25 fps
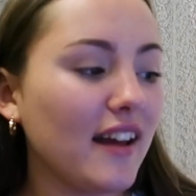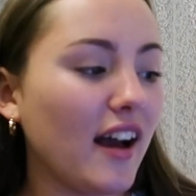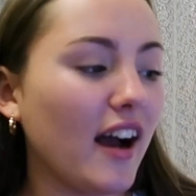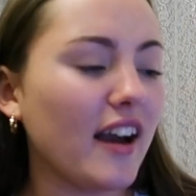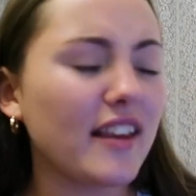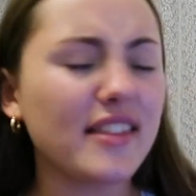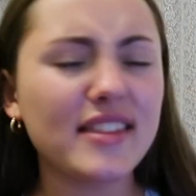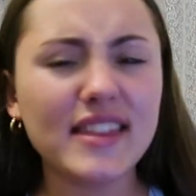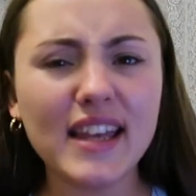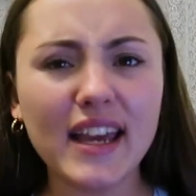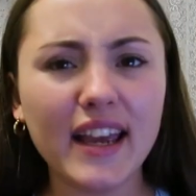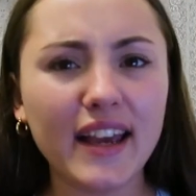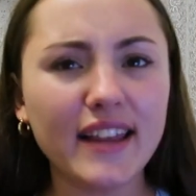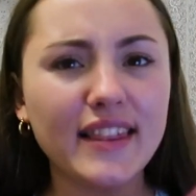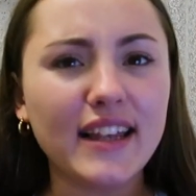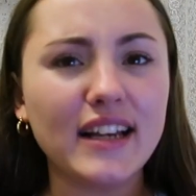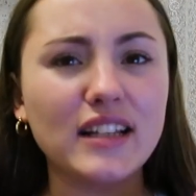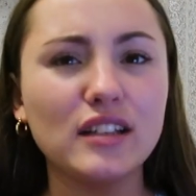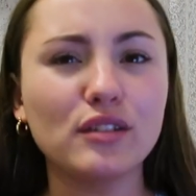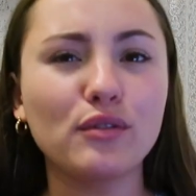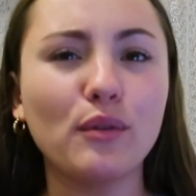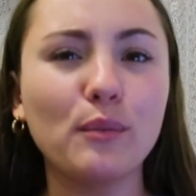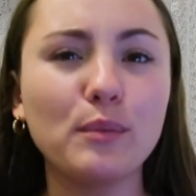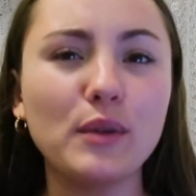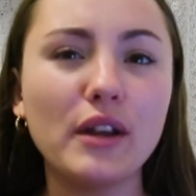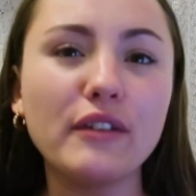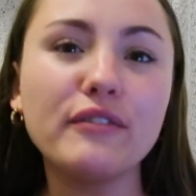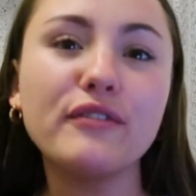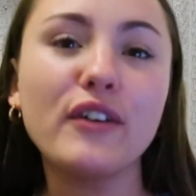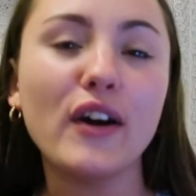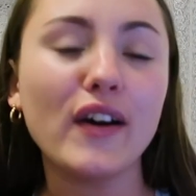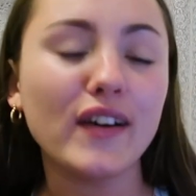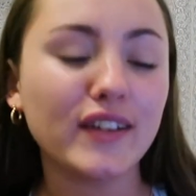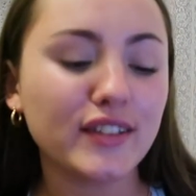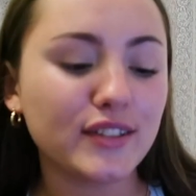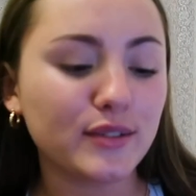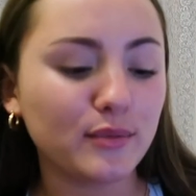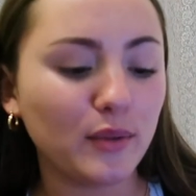I think that's from the
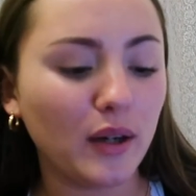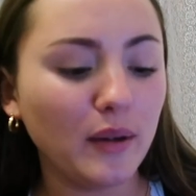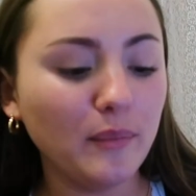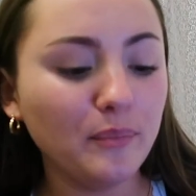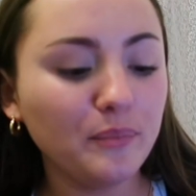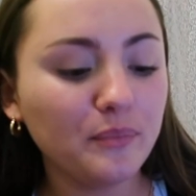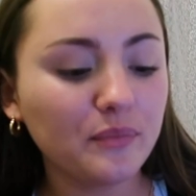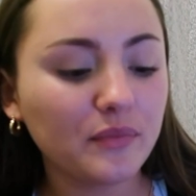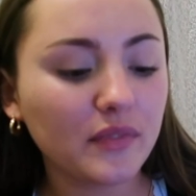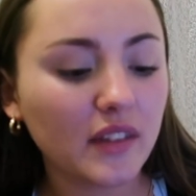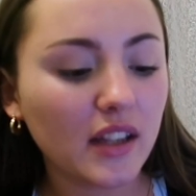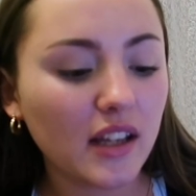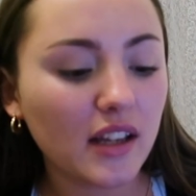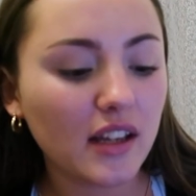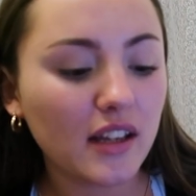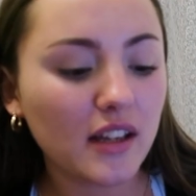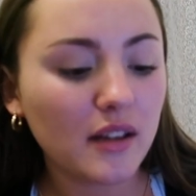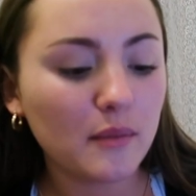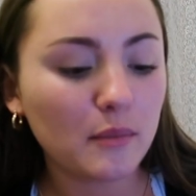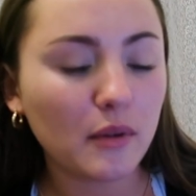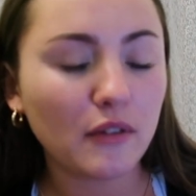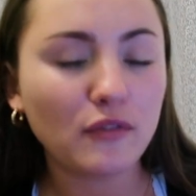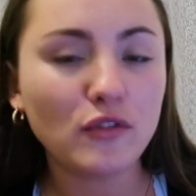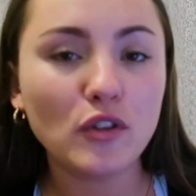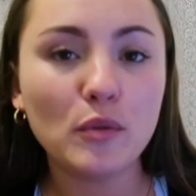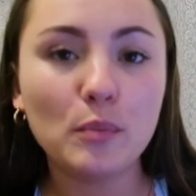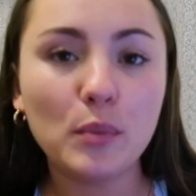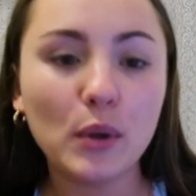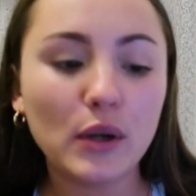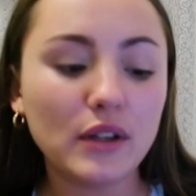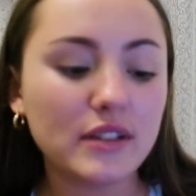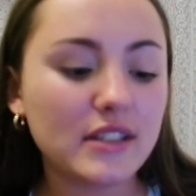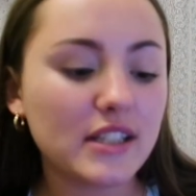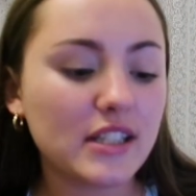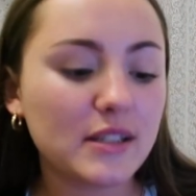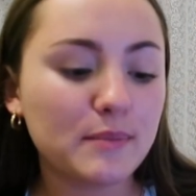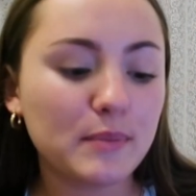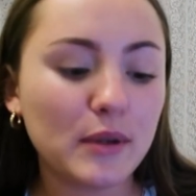first one. But if you
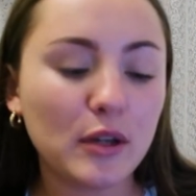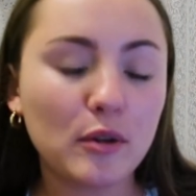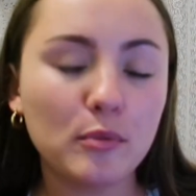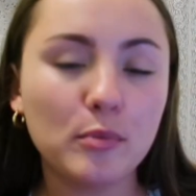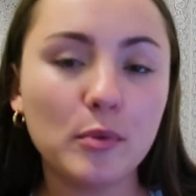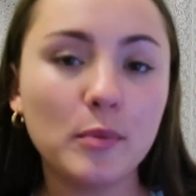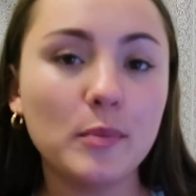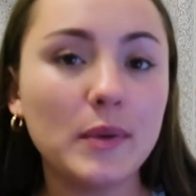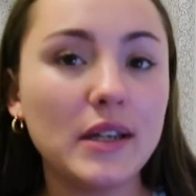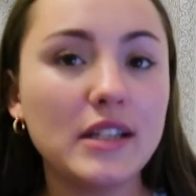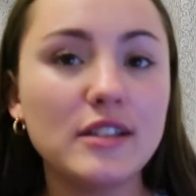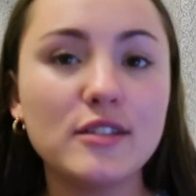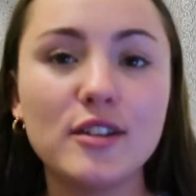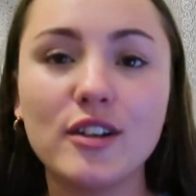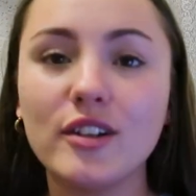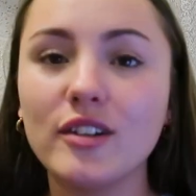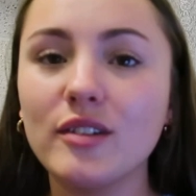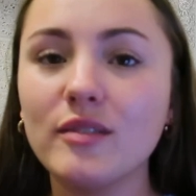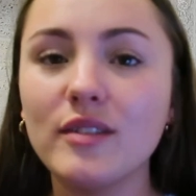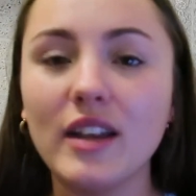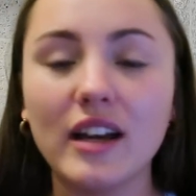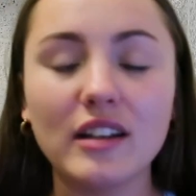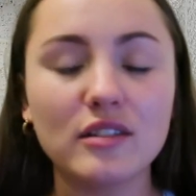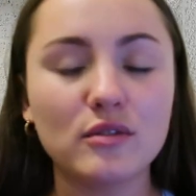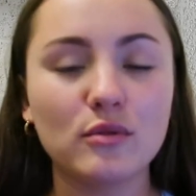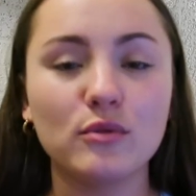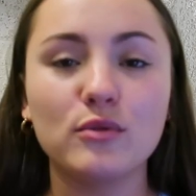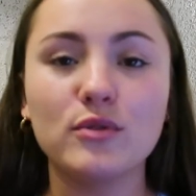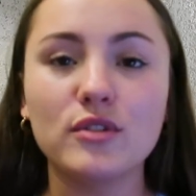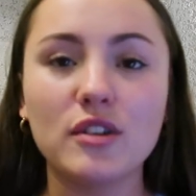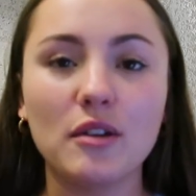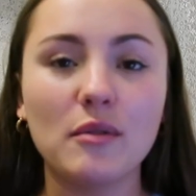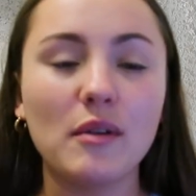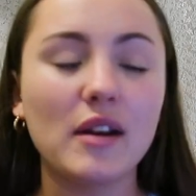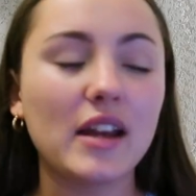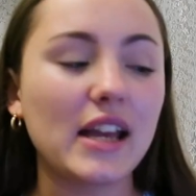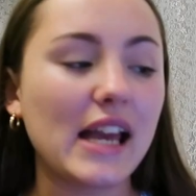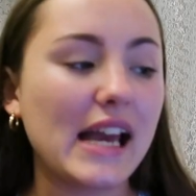put Despicable Me 2, that's
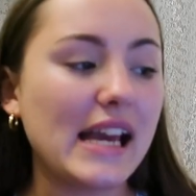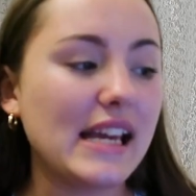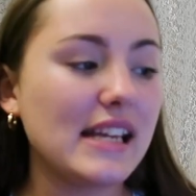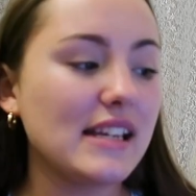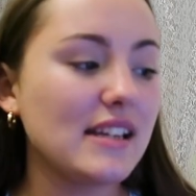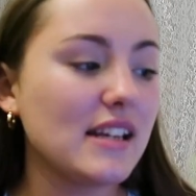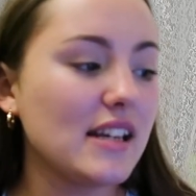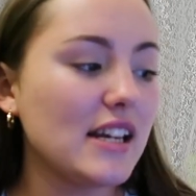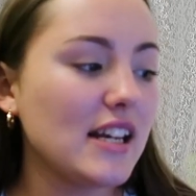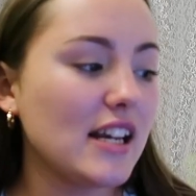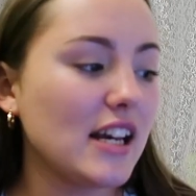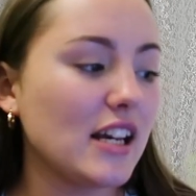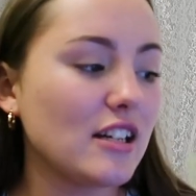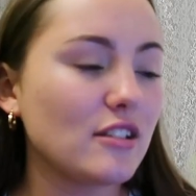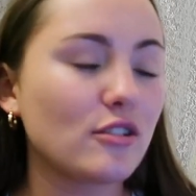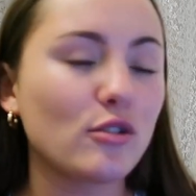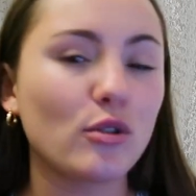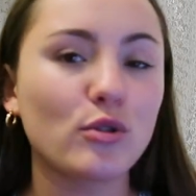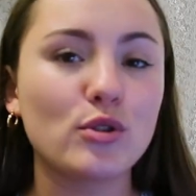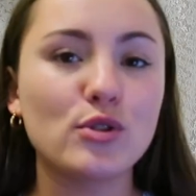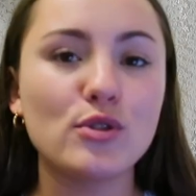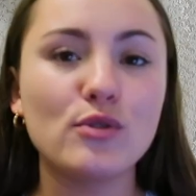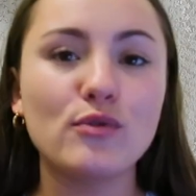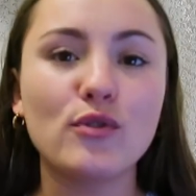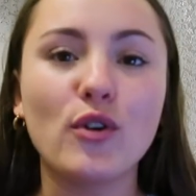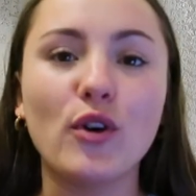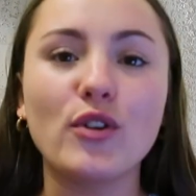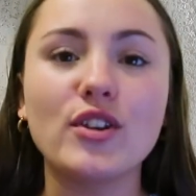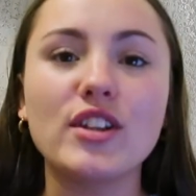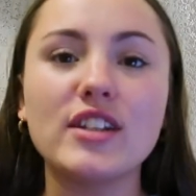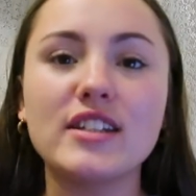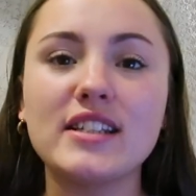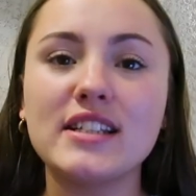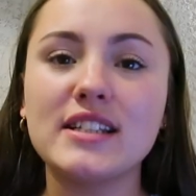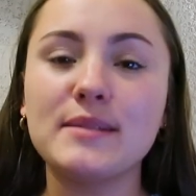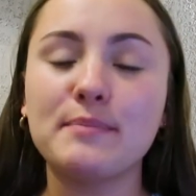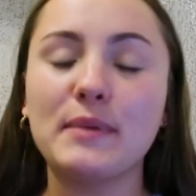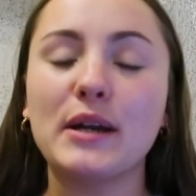also okay. As long as you've got the
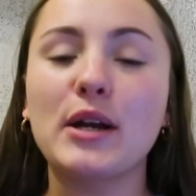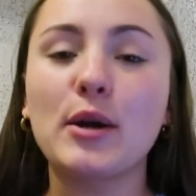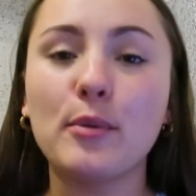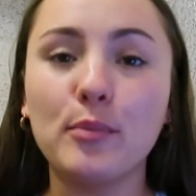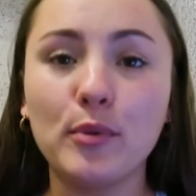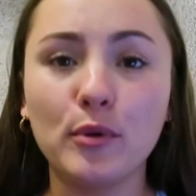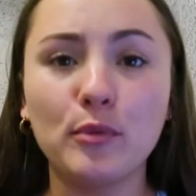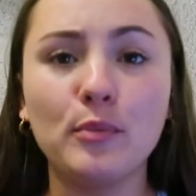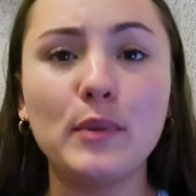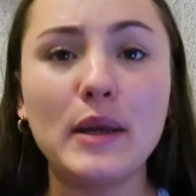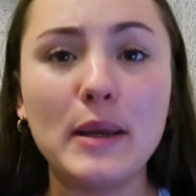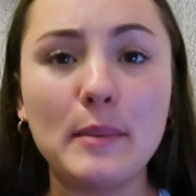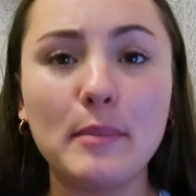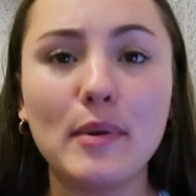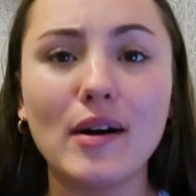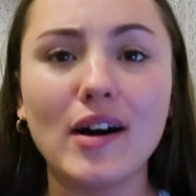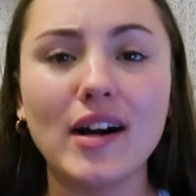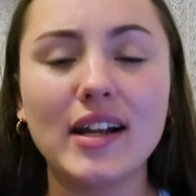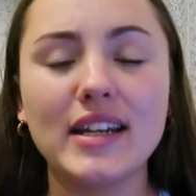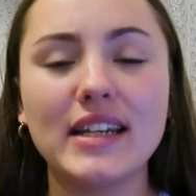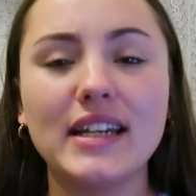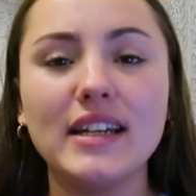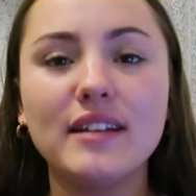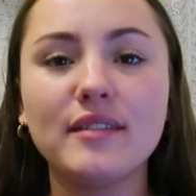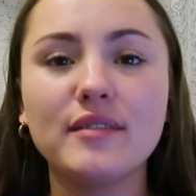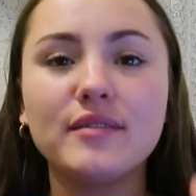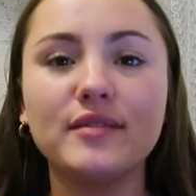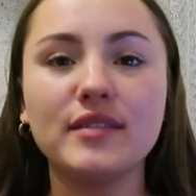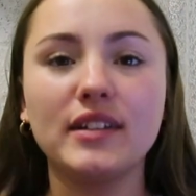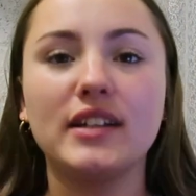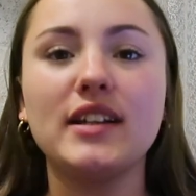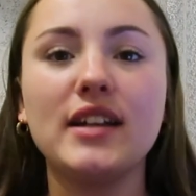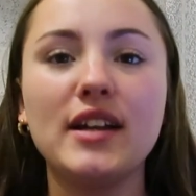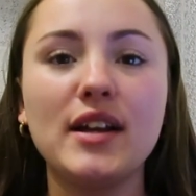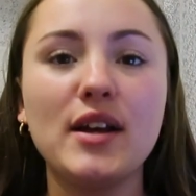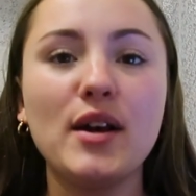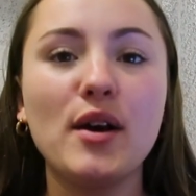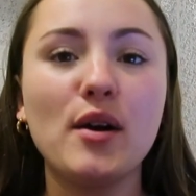Despicable Me part in it.
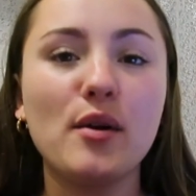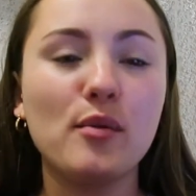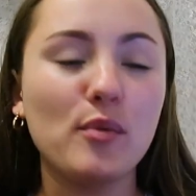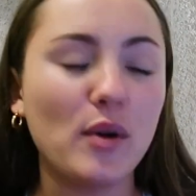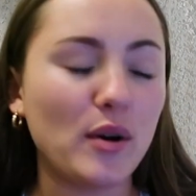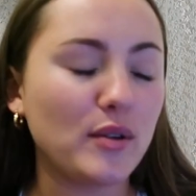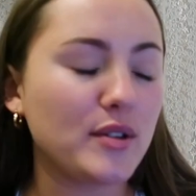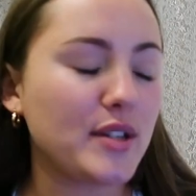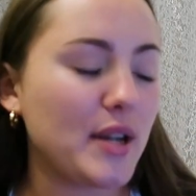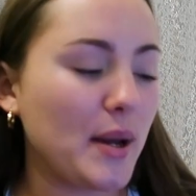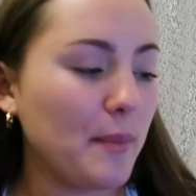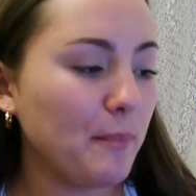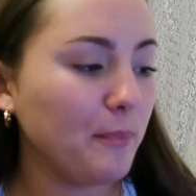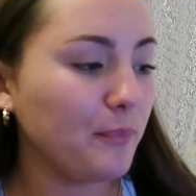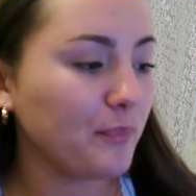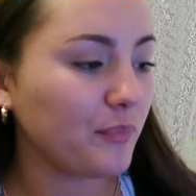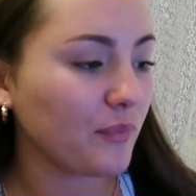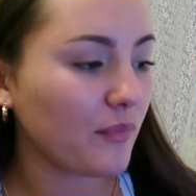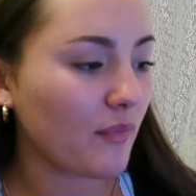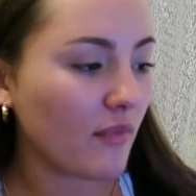Well done.